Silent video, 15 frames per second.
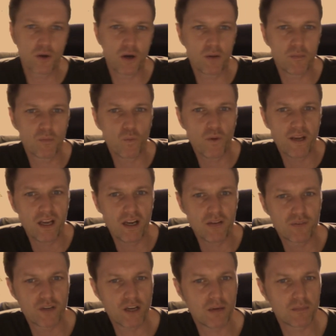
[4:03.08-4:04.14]
we have
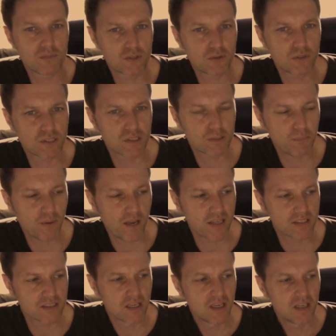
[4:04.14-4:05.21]
come to
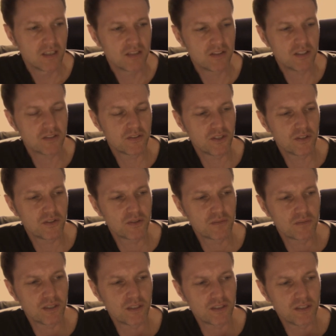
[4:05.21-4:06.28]
expect.
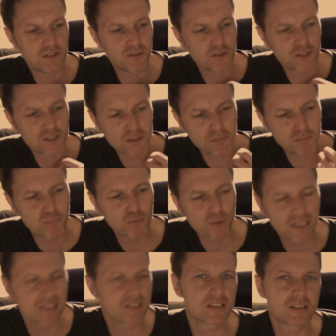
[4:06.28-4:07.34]
Just the
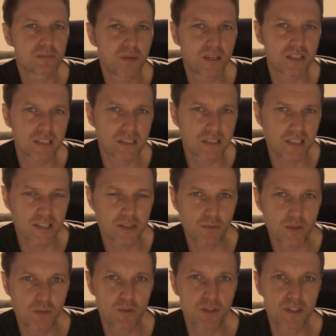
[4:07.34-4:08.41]
brilliance by this stage we
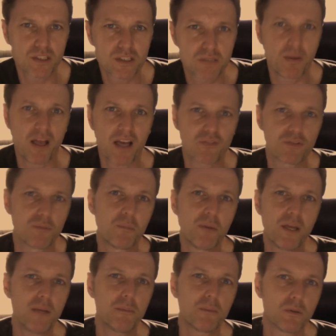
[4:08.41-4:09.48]
would expect from
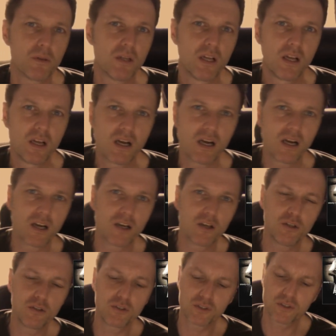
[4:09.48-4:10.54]
people
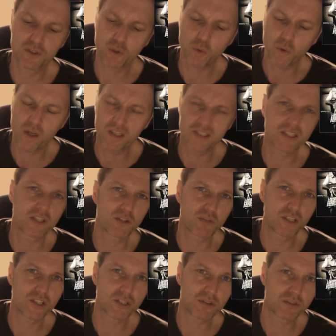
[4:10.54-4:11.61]
whose quality
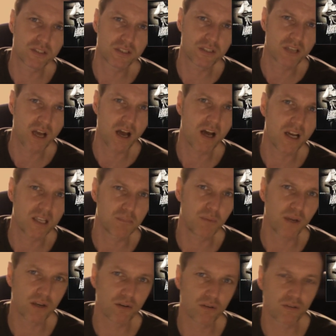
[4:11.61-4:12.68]
threshold is as high as
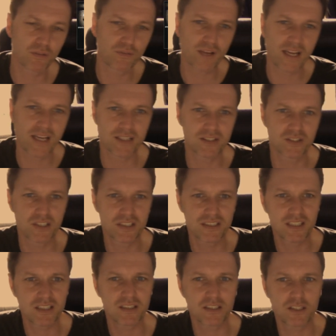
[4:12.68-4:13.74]
Becker and Fagen's just
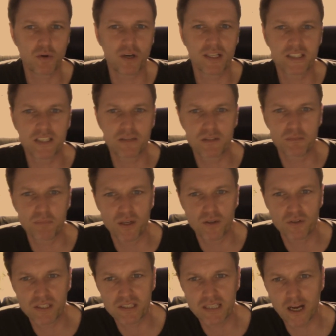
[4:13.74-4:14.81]
doesn't quite seem to be
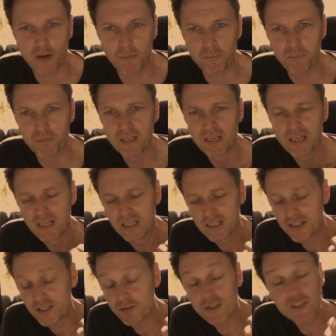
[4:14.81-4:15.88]
on this album.
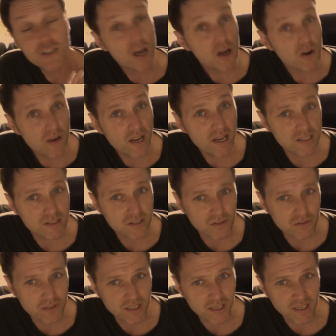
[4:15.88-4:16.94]
There are no hits
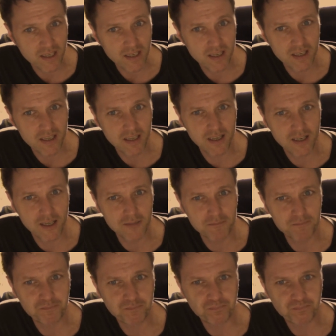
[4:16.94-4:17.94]
on here, and